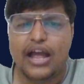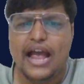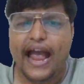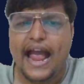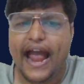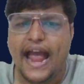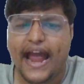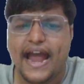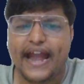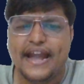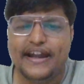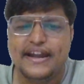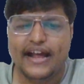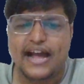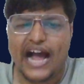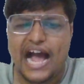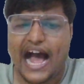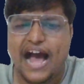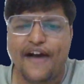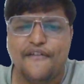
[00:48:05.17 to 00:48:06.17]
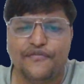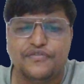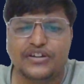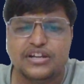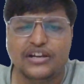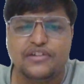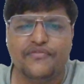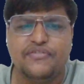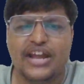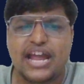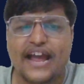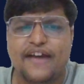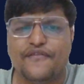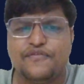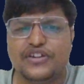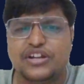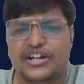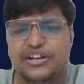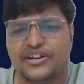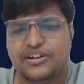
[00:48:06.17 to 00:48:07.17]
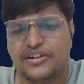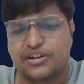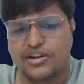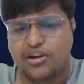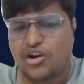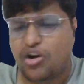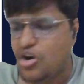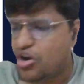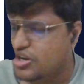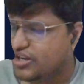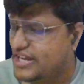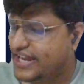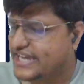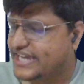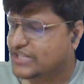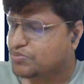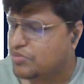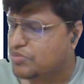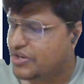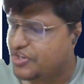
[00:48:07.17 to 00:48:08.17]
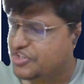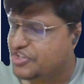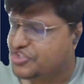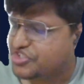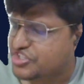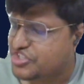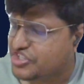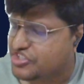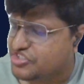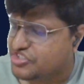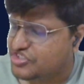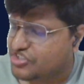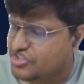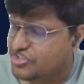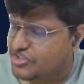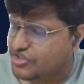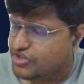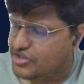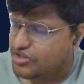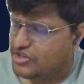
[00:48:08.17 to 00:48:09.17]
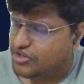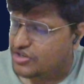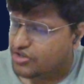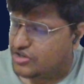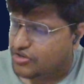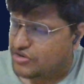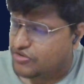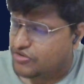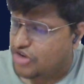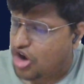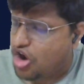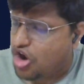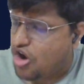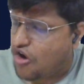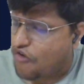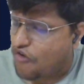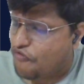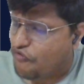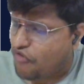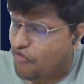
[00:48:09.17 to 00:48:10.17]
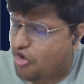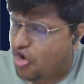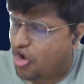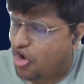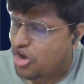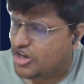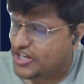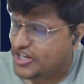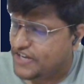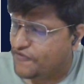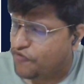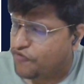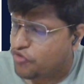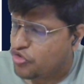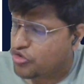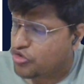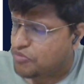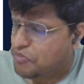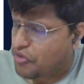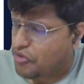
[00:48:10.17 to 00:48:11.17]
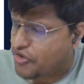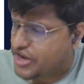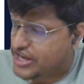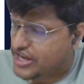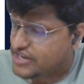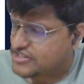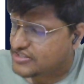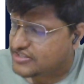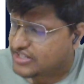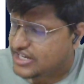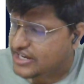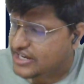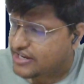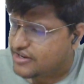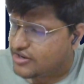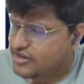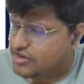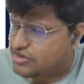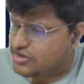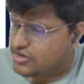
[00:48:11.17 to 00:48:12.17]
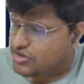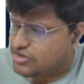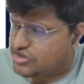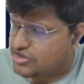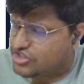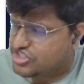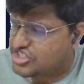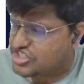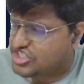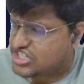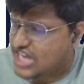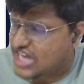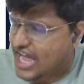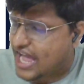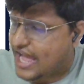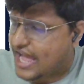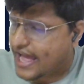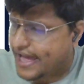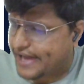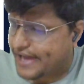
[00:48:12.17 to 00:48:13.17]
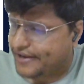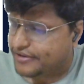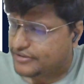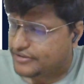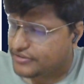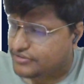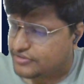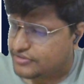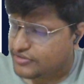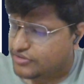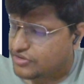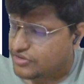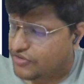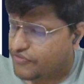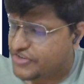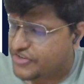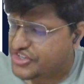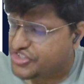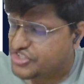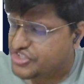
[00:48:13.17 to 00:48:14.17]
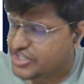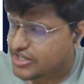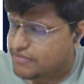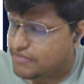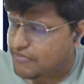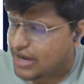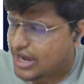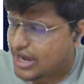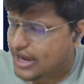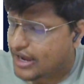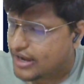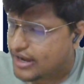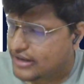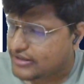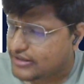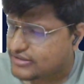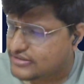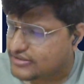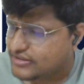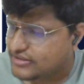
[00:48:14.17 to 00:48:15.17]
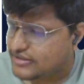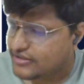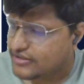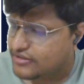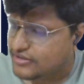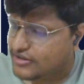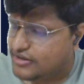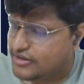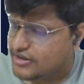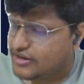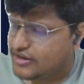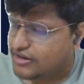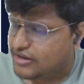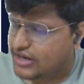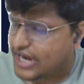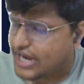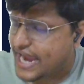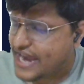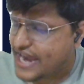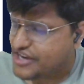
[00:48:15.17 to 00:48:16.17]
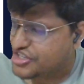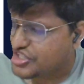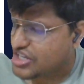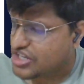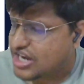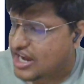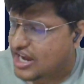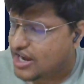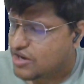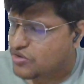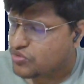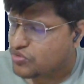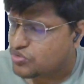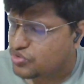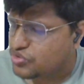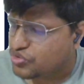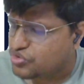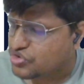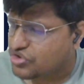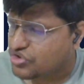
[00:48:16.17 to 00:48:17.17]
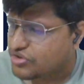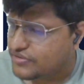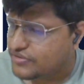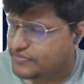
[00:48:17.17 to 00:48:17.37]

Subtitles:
And after we have done all the explanations of all the 4 points, key star, question marks, cash cows,